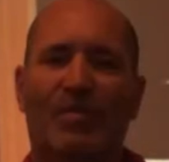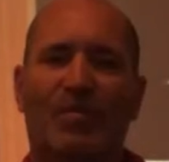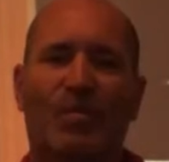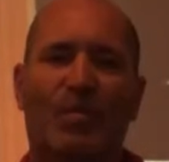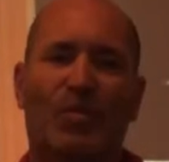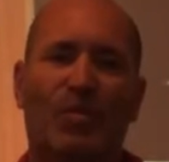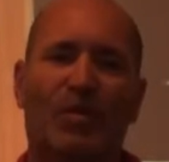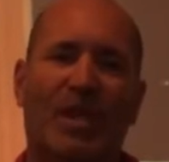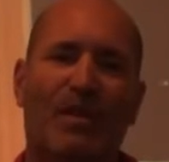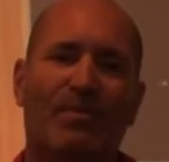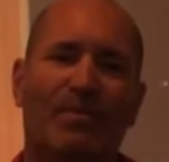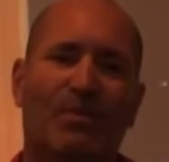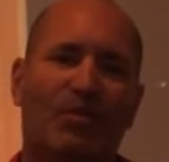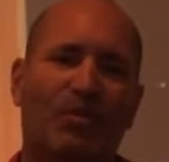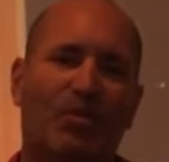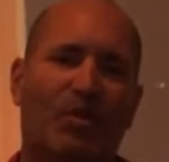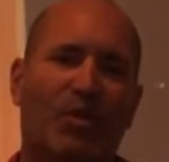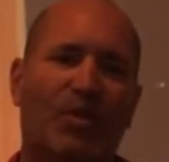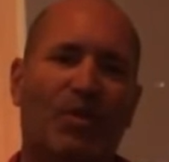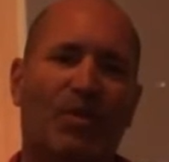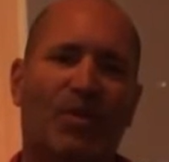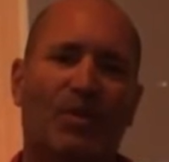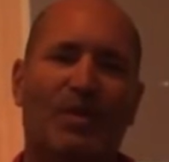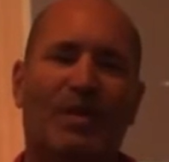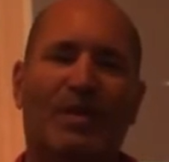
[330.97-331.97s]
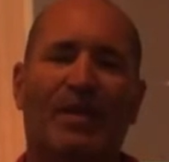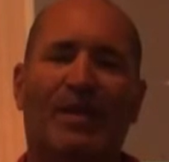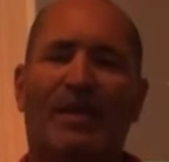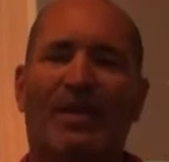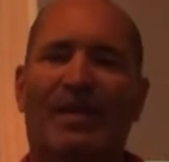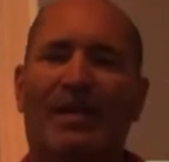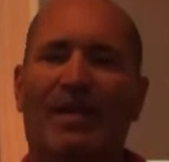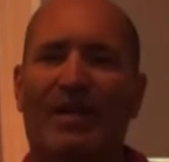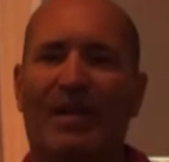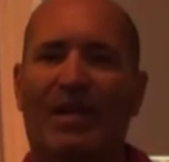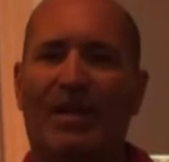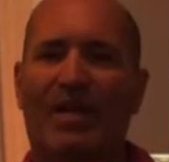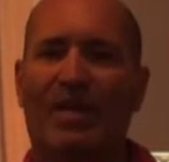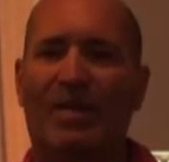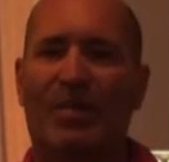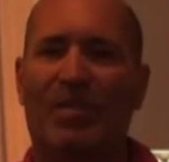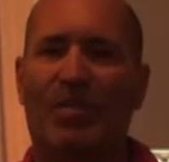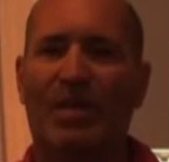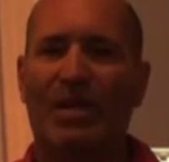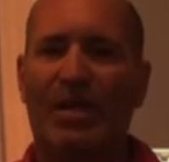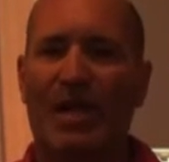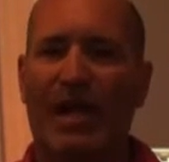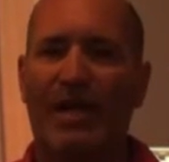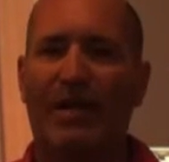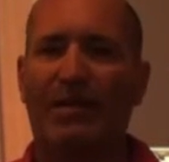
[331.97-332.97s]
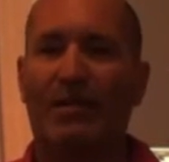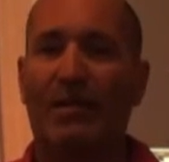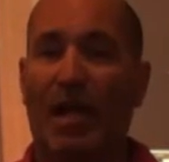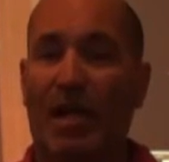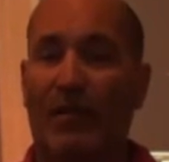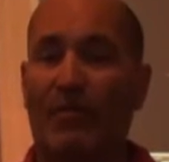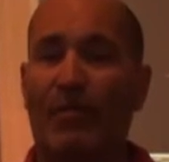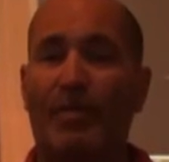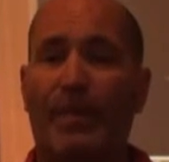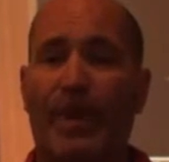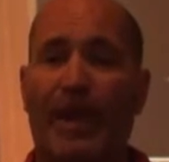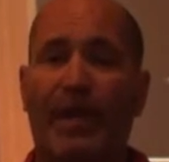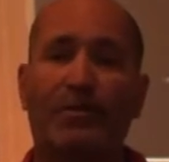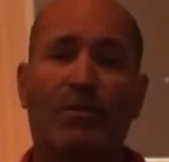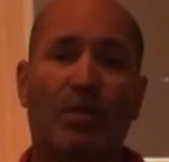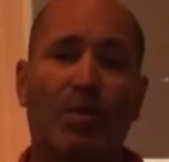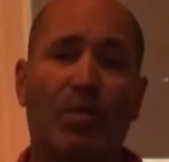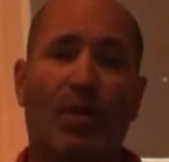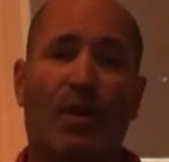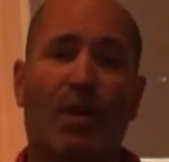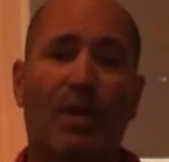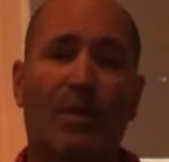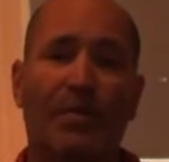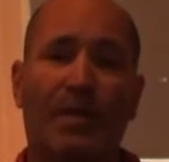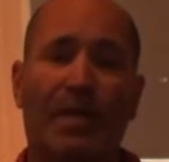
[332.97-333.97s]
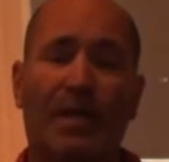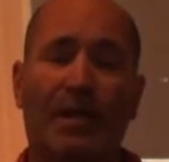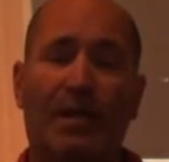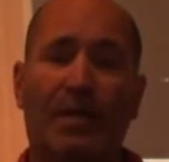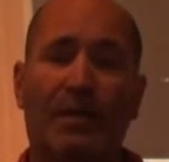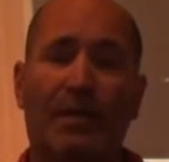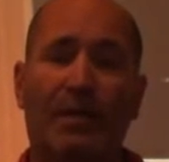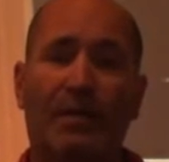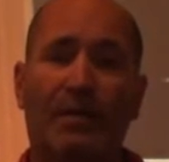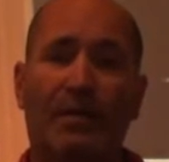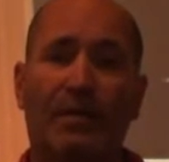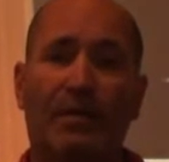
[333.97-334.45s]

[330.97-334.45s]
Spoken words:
Rule number 2, what kind of cover band do you want to be?